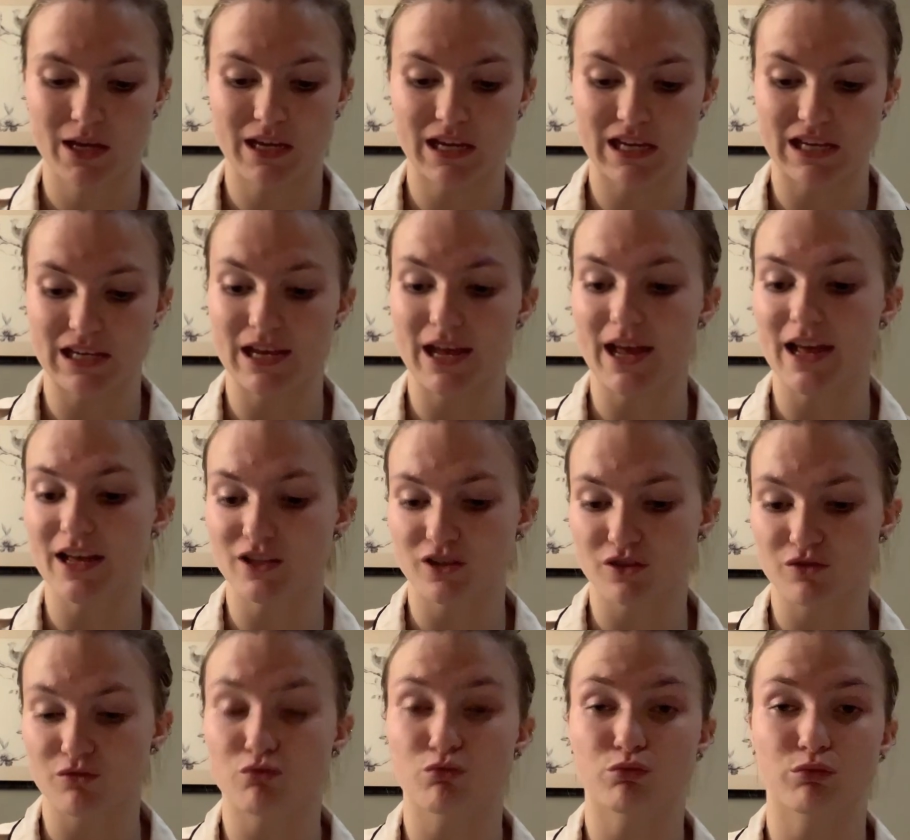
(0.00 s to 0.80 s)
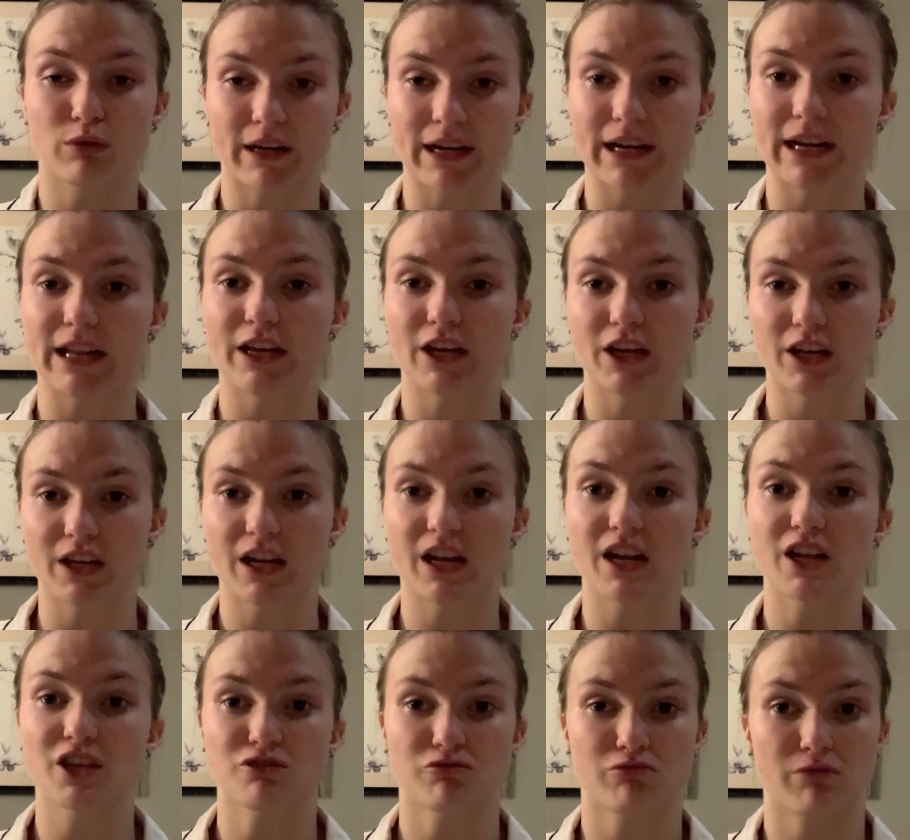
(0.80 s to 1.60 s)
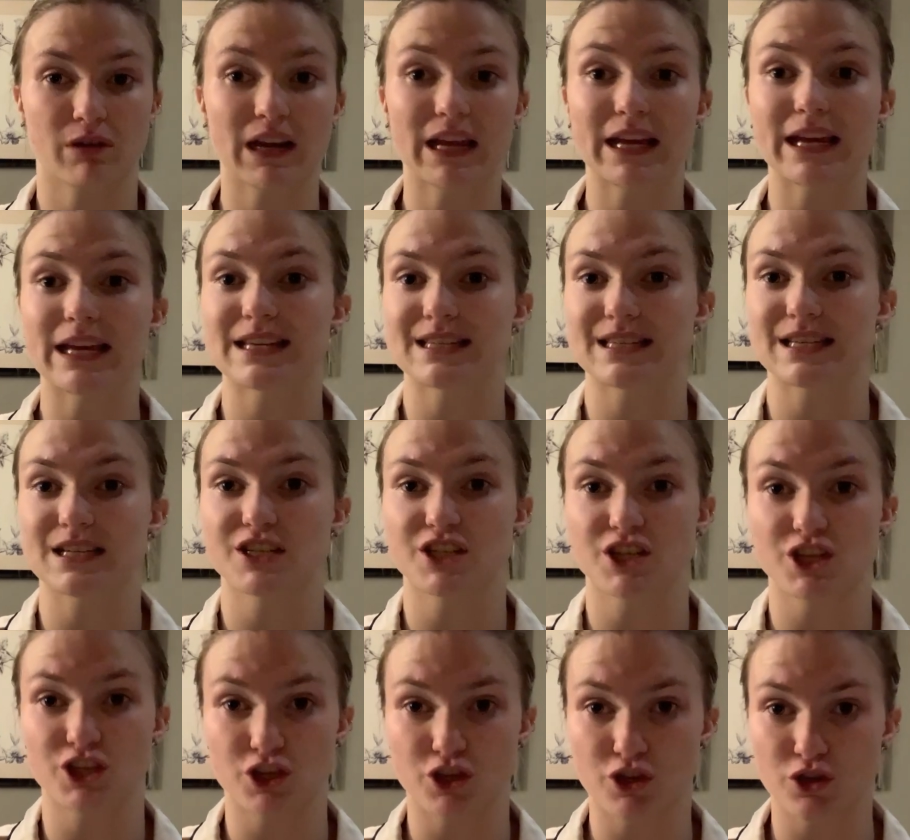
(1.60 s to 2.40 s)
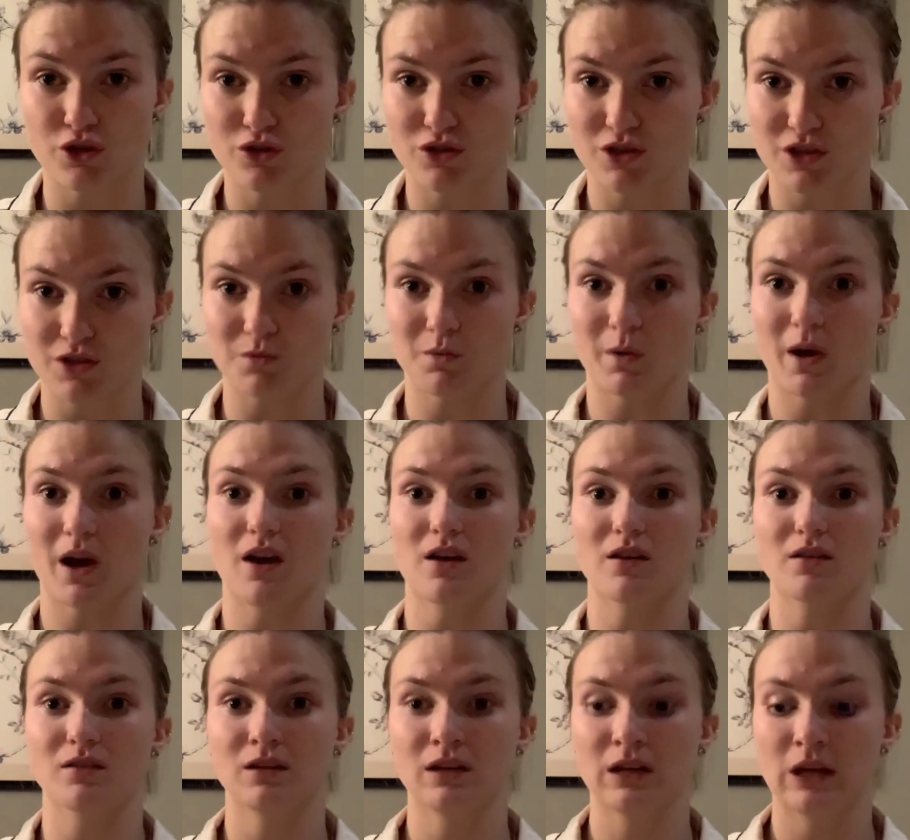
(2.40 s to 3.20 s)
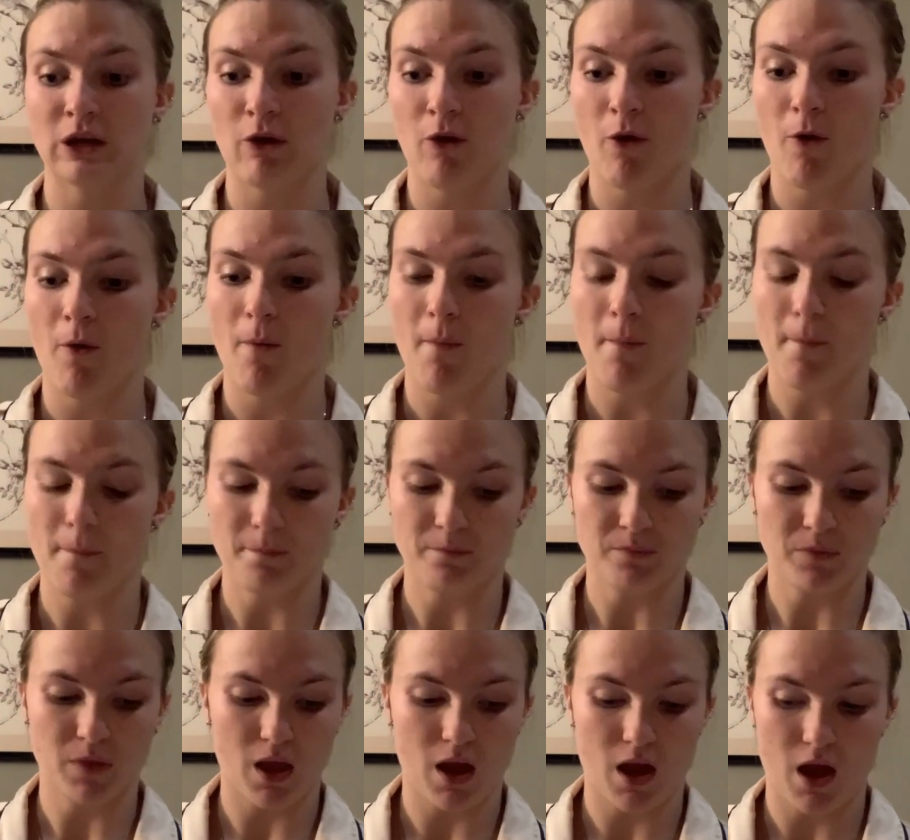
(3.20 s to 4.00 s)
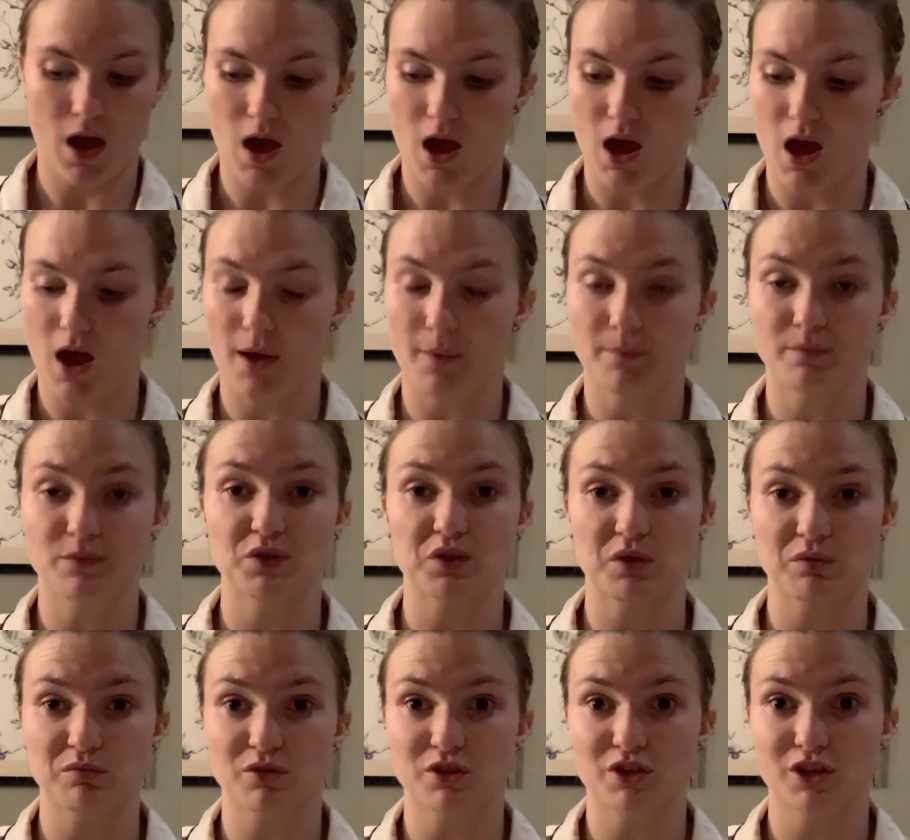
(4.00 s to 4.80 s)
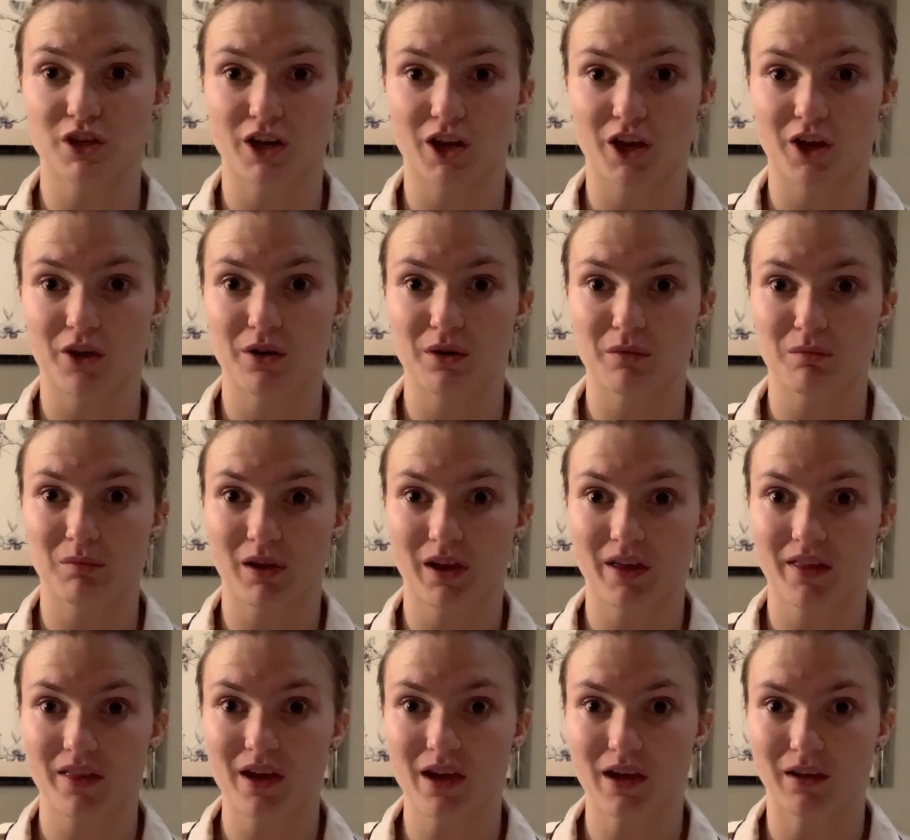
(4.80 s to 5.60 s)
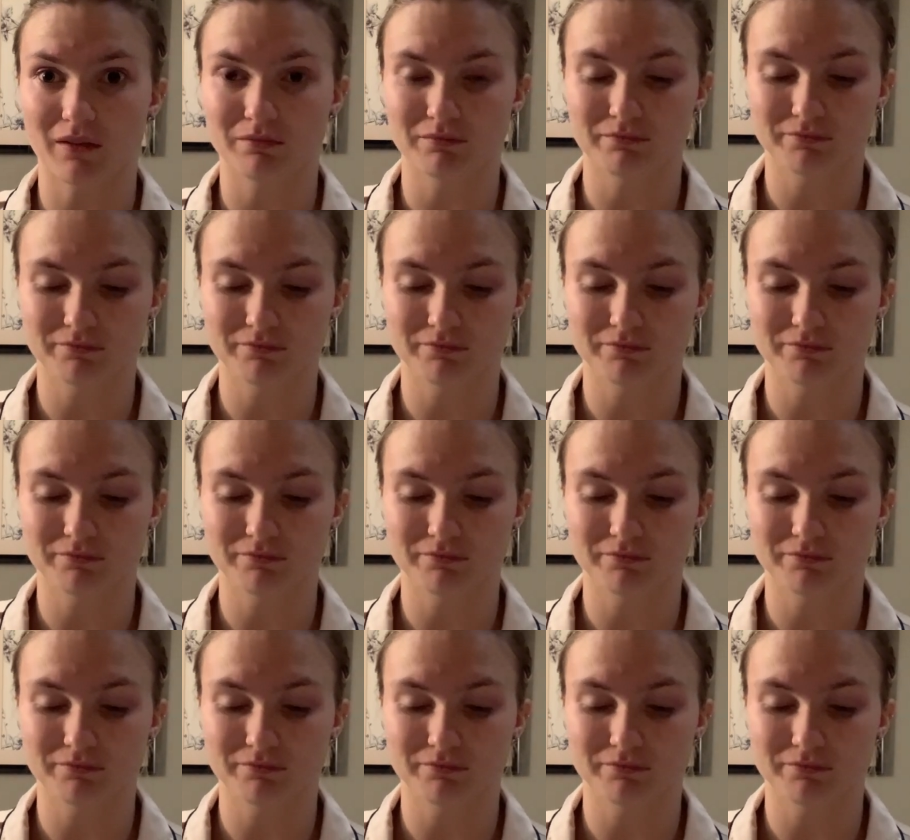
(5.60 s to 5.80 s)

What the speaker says: It's really good and it's really easy to use as well. So I'm just going to go and apply that.